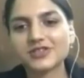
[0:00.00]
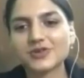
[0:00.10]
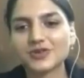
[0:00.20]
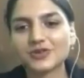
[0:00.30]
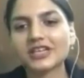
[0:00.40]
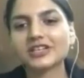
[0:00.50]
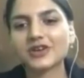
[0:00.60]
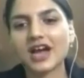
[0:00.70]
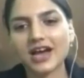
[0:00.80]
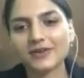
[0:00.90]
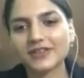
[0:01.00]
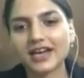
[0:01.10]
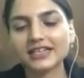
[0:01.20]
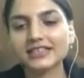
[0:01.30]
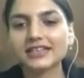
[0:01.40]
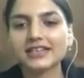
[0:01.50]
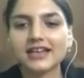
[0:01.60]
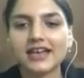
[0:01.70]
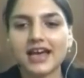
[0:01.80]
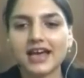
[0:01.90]
So you need to have that,
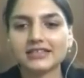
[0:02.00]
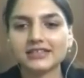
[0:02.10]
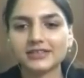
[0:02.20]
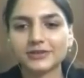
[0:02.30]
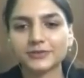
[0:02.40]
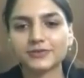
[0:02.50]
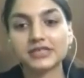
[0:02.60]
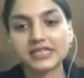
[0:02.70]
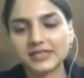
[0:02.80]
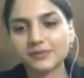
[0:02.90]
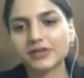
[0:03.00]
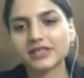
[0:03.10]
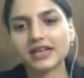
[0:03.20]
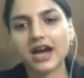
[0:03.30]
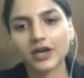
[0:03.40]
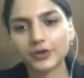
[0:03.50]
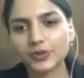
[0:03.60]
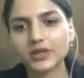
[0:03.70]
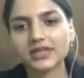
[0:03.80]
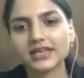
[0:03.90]
and discipline,
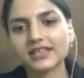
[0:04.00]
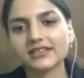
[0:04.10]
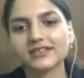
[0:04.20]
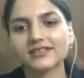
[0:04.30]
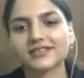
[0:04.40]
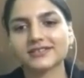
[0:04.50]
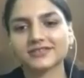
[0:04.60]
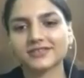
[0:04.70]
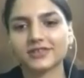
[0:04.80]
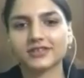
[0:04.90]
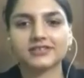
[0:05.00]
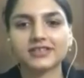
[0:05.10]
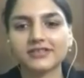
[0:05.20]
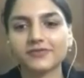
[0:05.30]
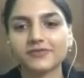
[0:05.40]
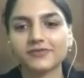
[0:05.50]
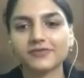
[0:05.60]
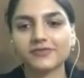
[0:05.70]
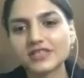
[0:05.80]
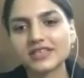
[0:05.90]
hardworking,
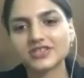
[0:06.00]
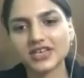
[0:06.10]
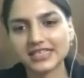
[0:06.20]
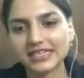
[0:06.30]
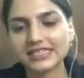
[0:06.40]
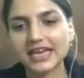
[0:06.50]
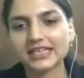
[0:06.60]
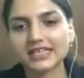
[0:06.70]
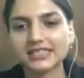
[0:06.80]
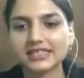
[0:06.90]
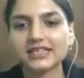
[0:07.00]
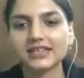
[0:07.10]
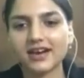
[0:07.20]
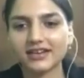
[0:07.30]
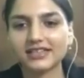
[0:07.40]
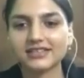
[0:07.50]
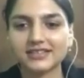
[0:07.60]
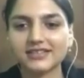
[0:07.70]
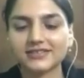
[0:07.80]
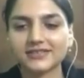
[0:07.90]
values such as integrity are needed.